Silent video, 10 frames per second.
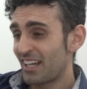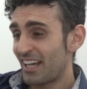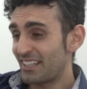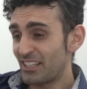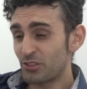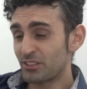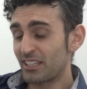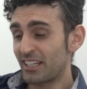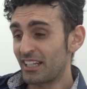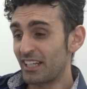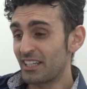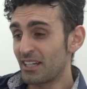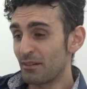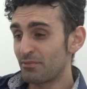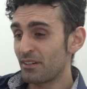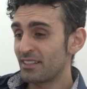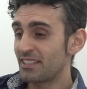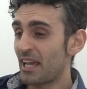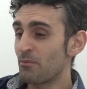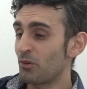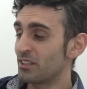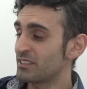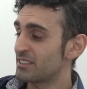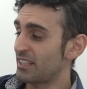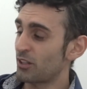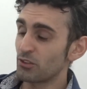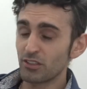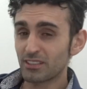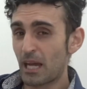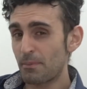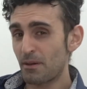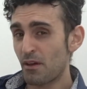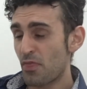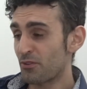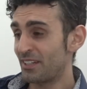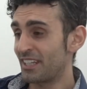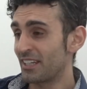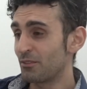And interestingly enough, the M ones, they don't use hyper-threading,